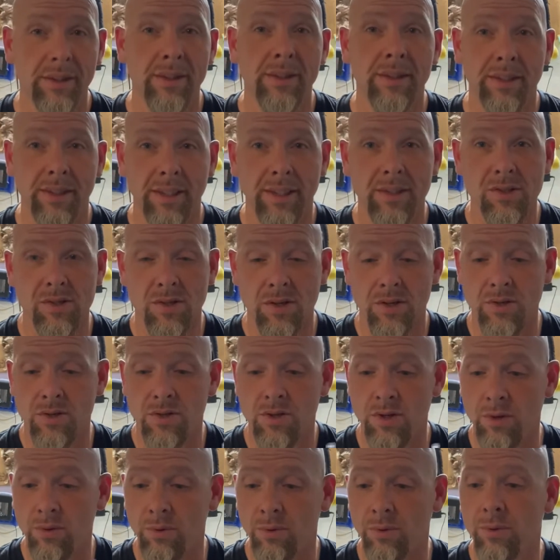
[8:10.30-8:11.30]
that's a good
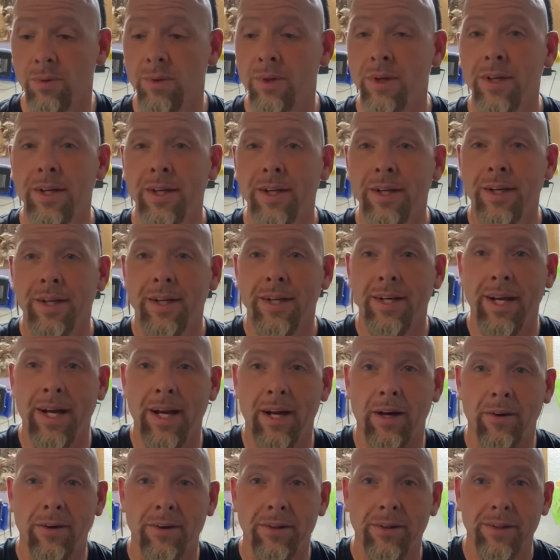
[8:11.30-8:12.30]
shoot.
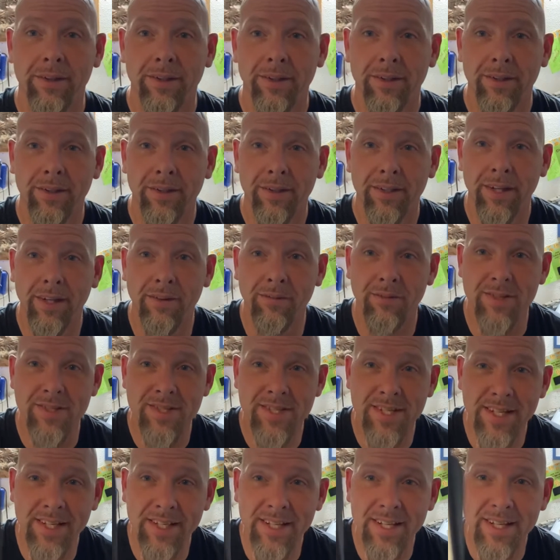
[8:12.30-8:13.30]
Now, if you
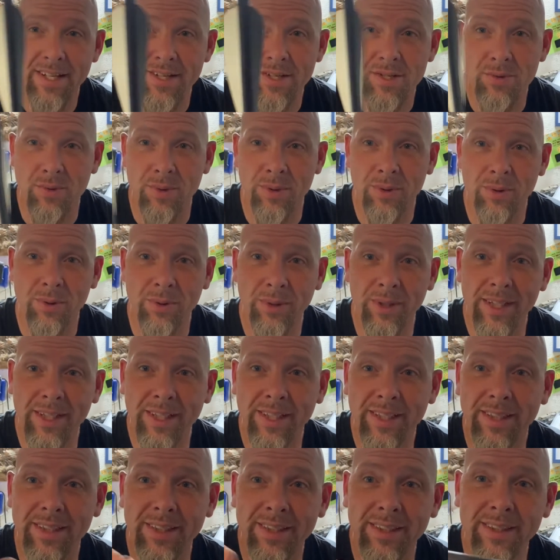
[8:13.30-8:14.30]
see this real
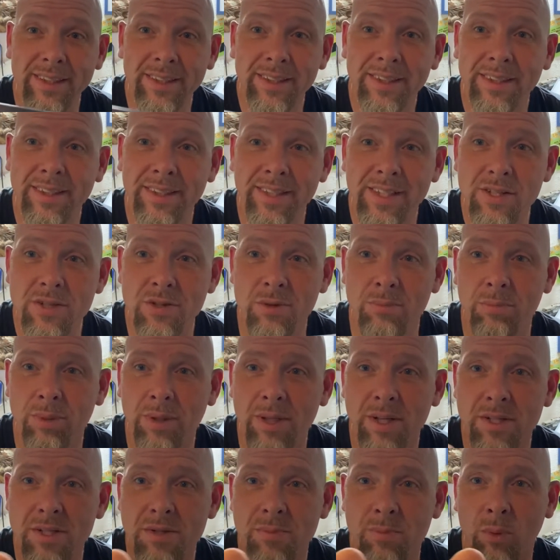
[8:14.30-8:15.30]
quick, these are
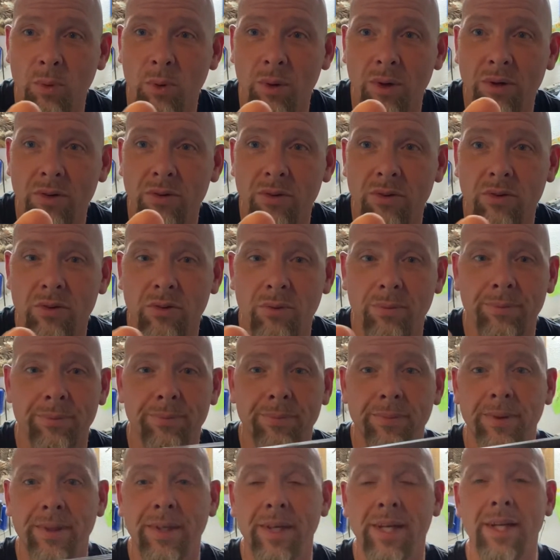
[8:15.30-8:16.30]
blood sports,
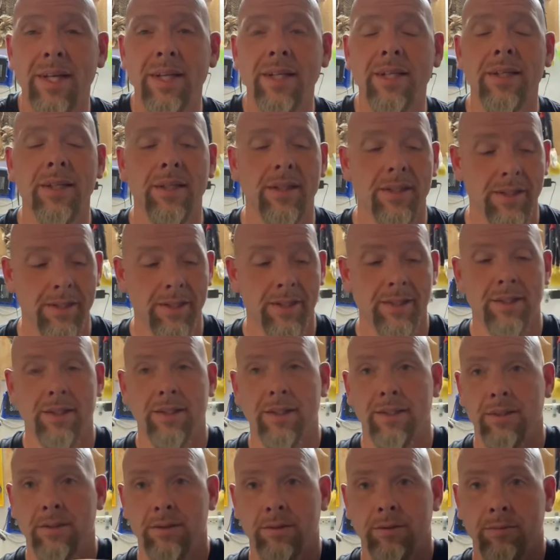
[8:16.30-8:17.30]
okay?
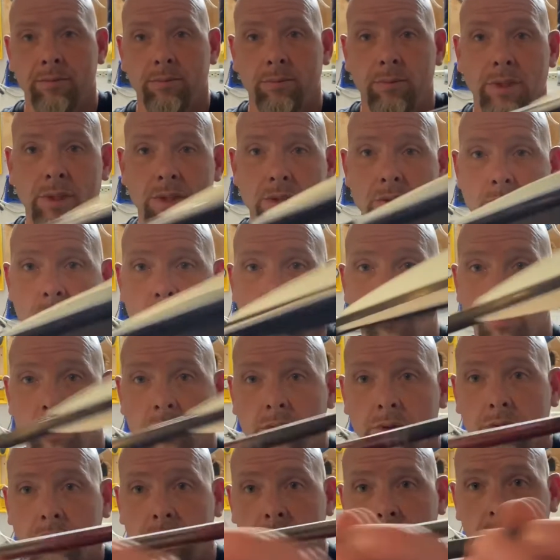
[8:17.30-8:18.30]
Blood
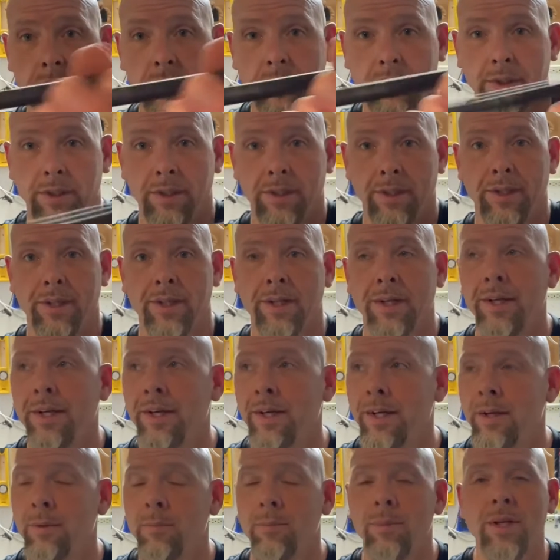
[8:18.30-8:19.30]
sports.
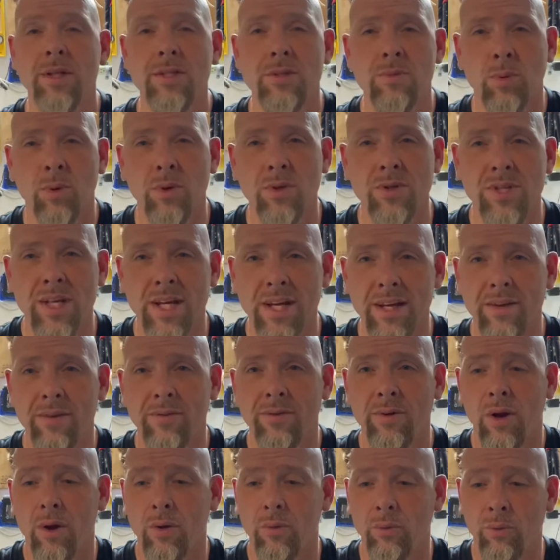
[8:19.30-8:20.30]
Blood sports
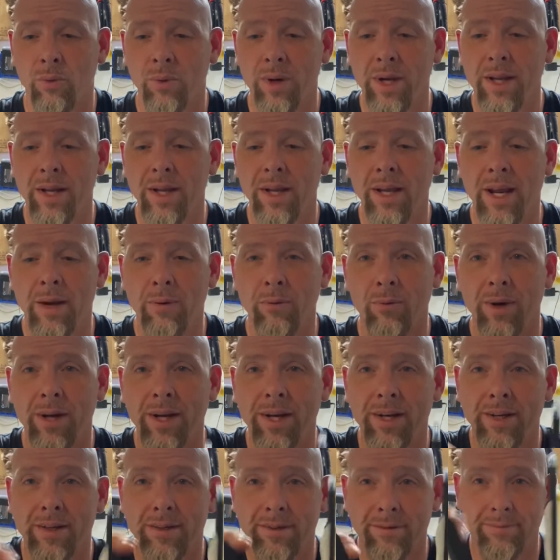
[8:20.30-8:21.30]
have
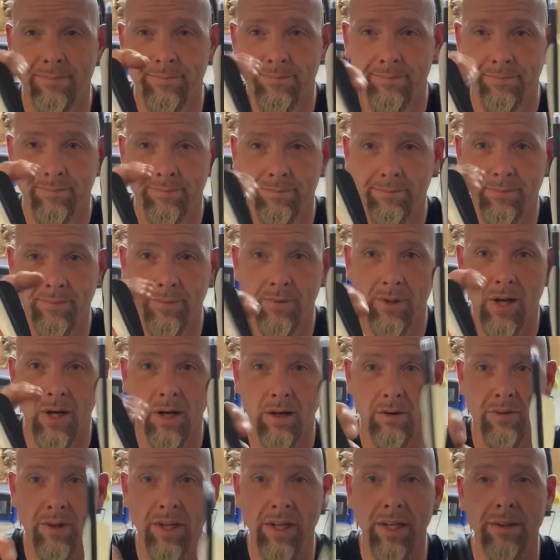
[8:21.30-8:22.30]
red knock
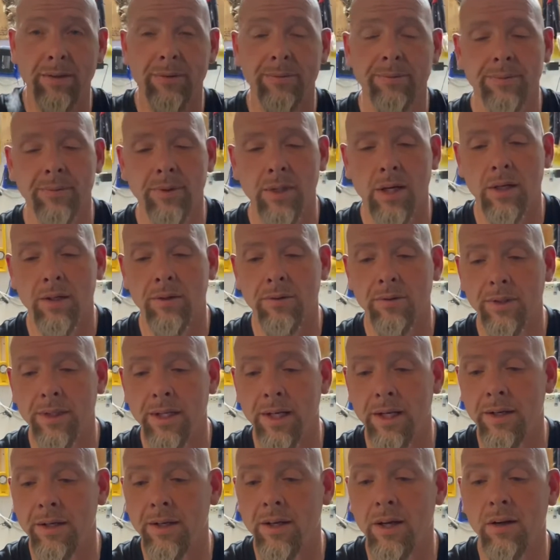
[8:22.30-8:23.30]
vein, knock
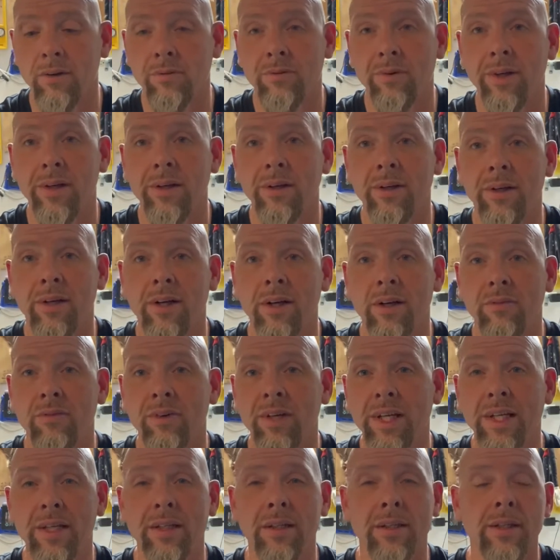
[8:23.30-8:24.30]
feather, knock
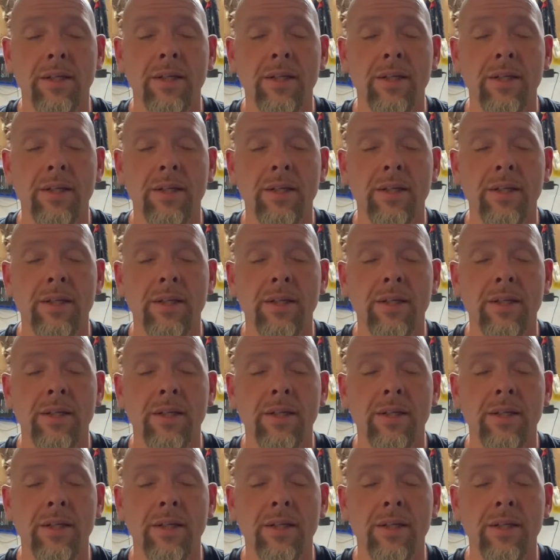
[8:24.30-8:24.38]
vein.